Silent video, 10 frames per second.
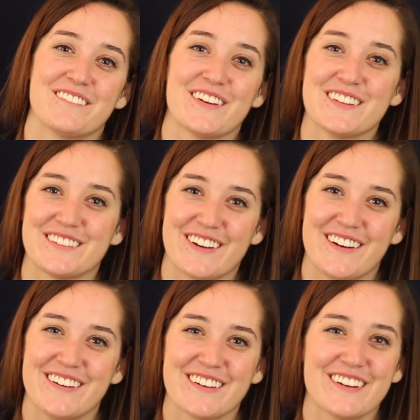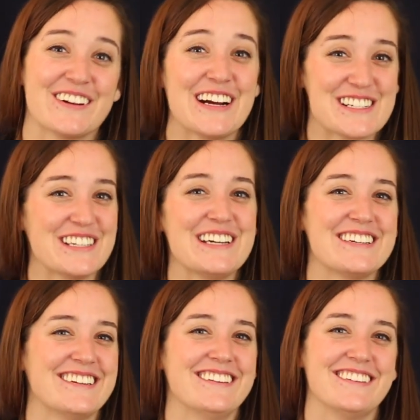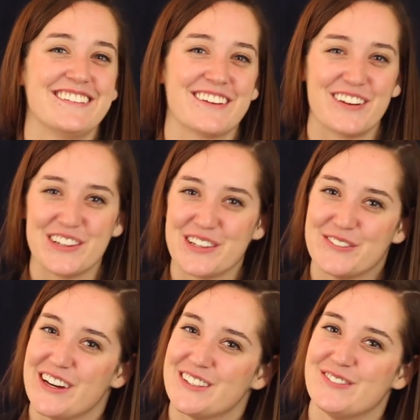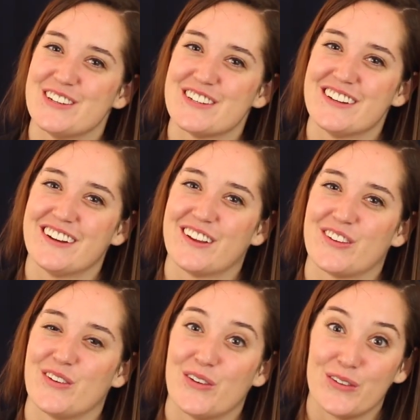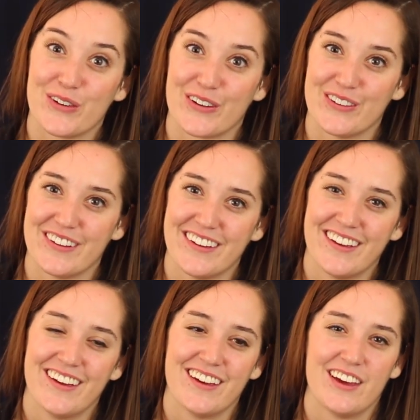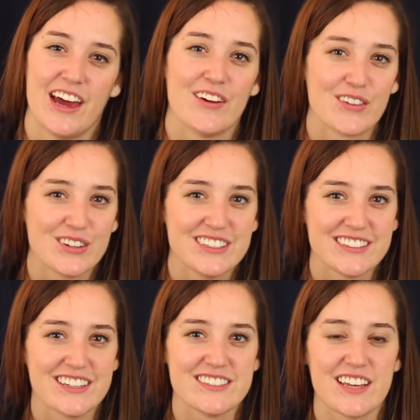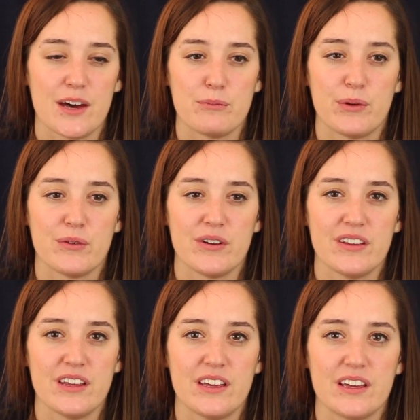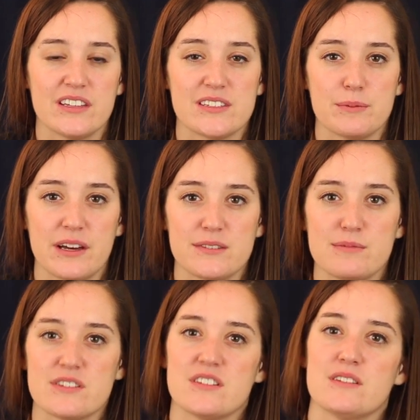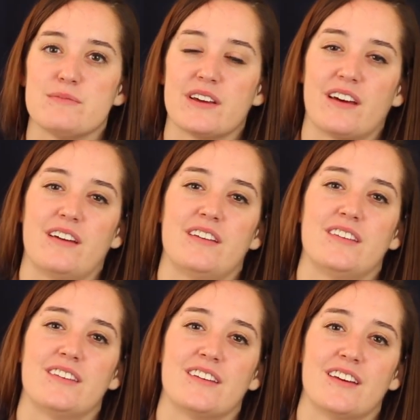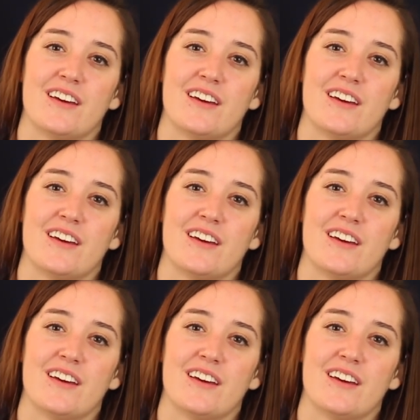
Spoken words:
First of all, congratulations to going to the best mission in the whole world. Everyone says that, but really it's the best mission because